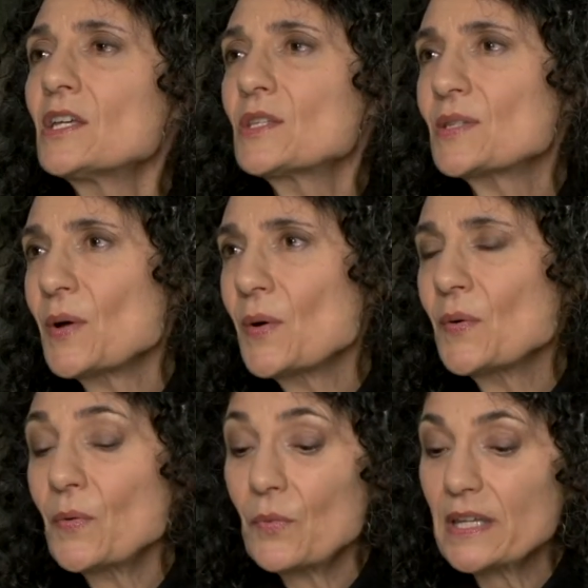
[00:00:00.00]

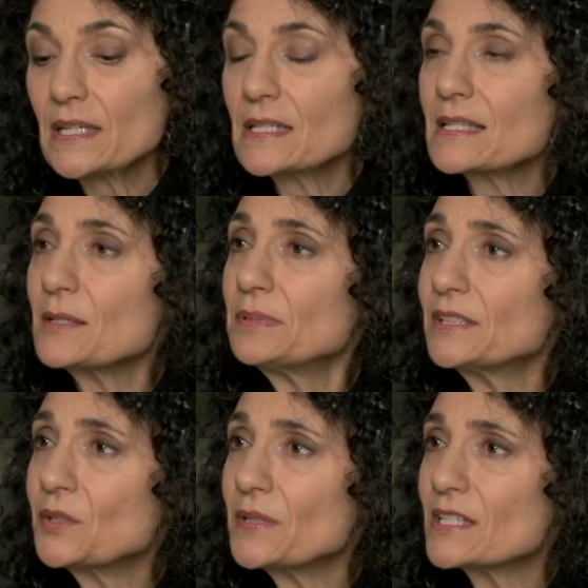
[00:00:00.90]
So we get
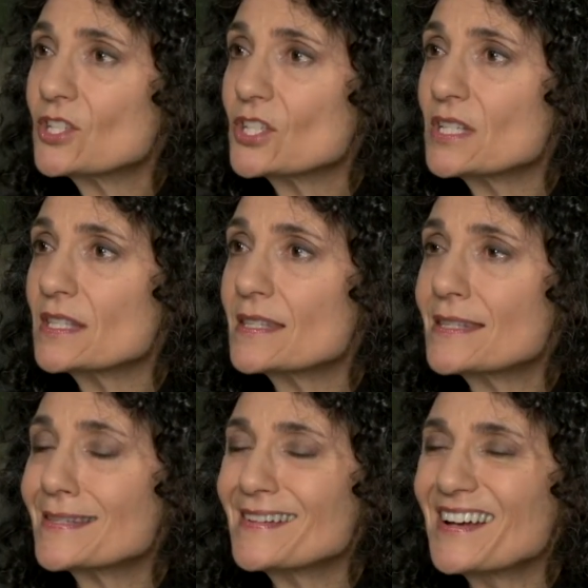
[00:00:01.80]
discipline questions.